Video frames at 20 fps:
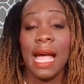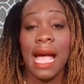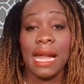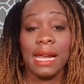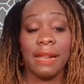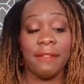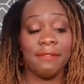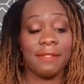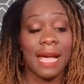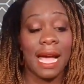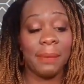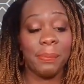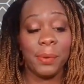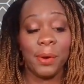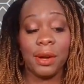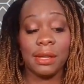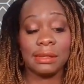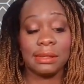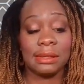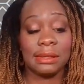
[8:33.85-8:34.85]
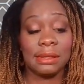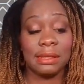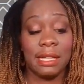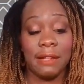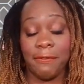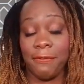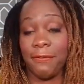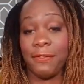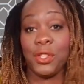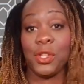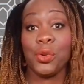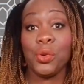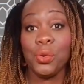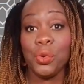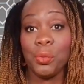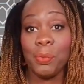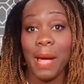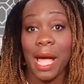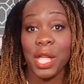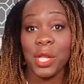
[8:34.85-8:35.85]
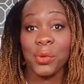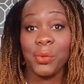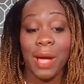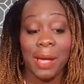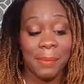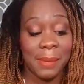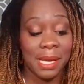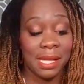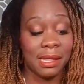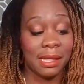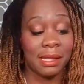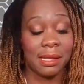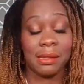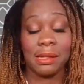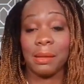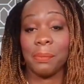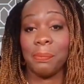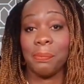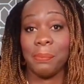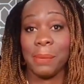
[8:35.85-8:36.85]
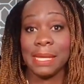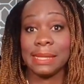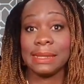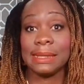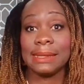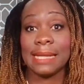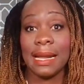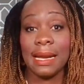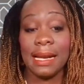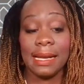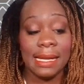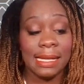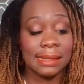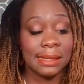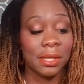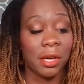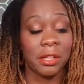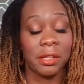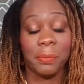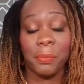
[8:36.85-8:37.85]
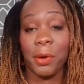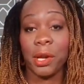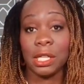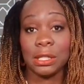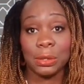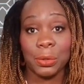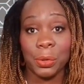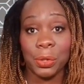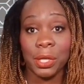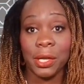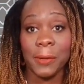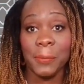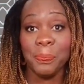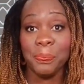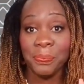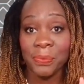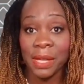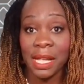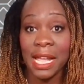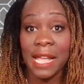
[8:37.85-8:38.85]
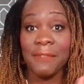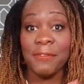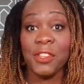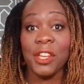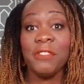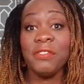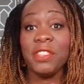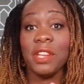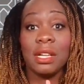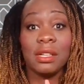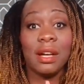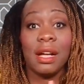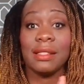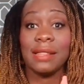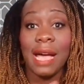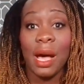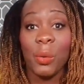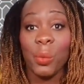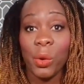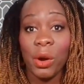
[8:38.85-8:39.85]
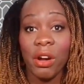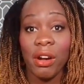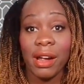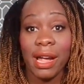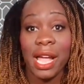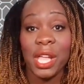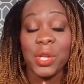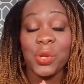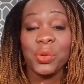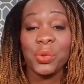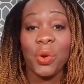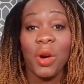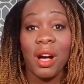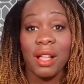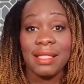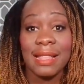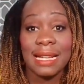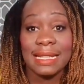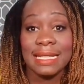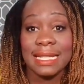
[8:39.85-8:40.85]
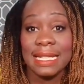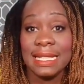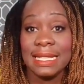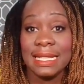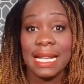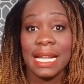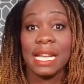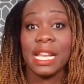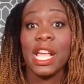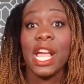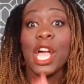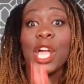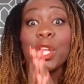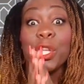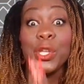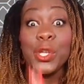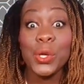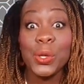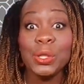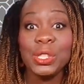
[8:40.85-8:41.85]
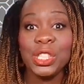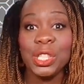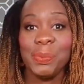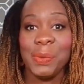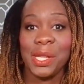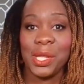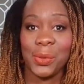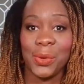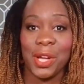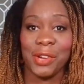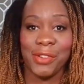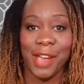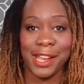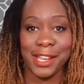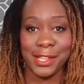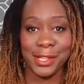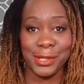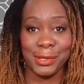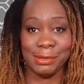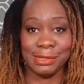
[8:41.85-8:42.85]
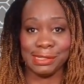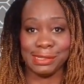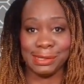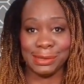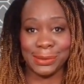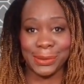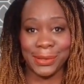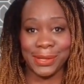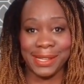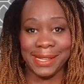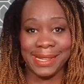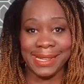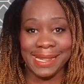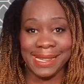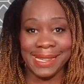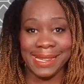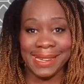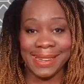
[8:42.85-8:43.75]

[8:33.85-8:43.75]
And if that person, if you, by you, I mean the business analyst or the product owner, if you have done all that work and you know all that detail, you should be the one writing the user story.